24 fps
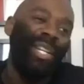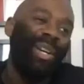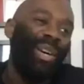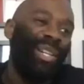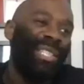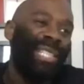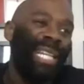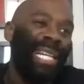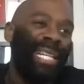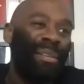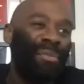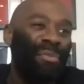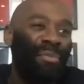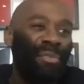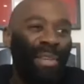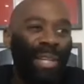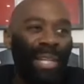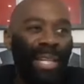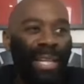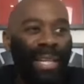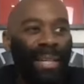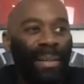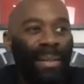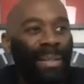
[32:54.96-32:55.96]
you gotta sign the
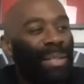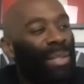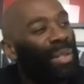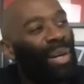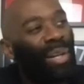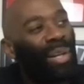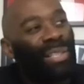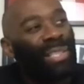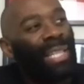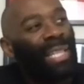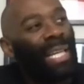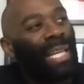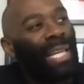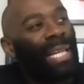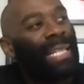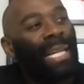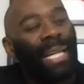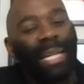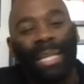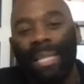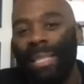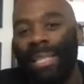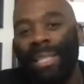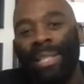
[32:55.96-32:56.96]
three year. You gotta sign
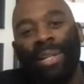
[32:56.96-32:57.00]
that.